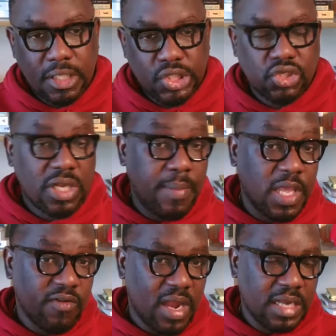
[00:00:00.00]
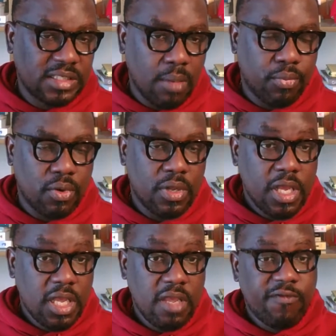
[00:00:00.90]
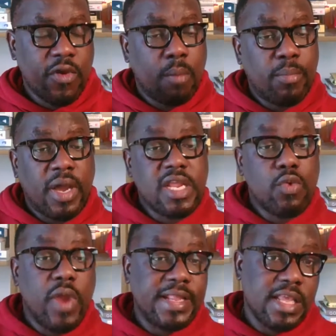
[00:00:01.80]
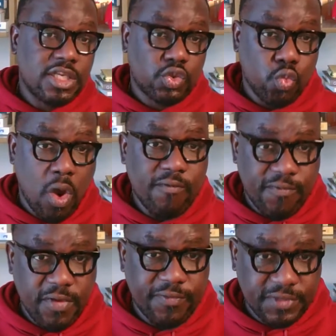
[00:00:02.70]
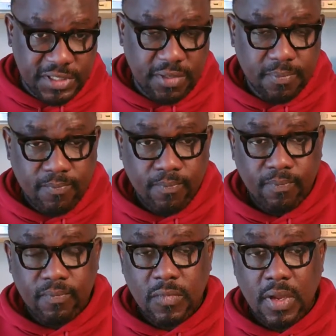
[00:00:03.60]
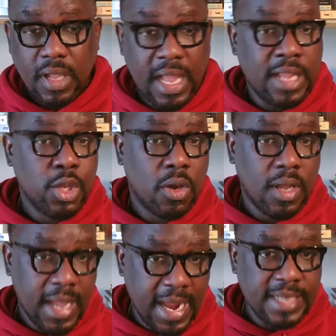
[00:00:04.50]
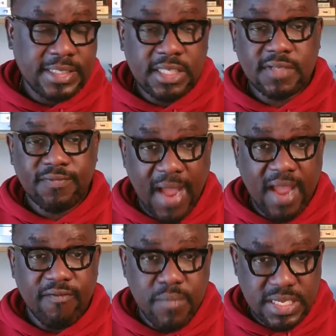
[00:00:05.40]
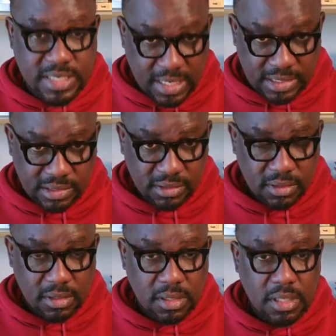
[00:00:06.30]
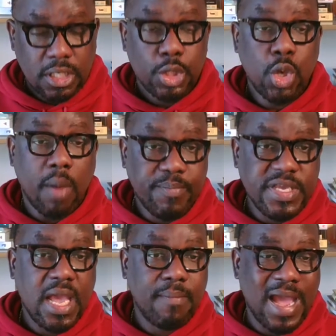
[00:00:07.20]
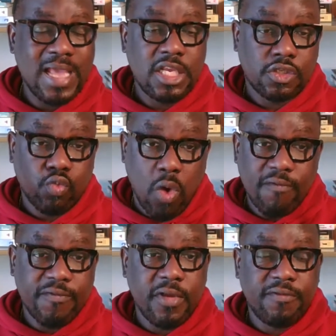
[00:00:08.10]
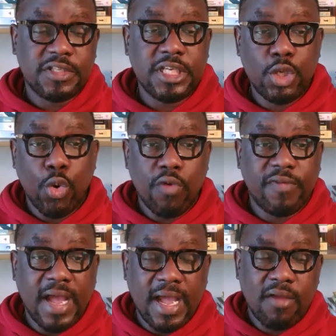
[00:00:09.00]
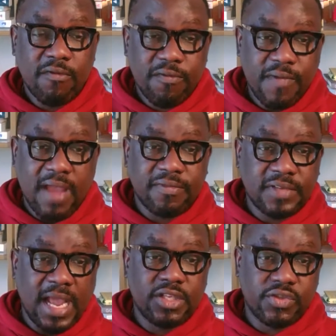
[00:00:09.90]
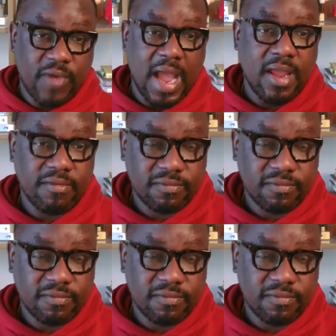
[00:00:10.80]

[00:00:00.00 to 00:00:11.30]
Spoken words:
So let me give you an example. If your body weight is 150 and your height is 5 meters, your BMI is 150 over 5 times 5.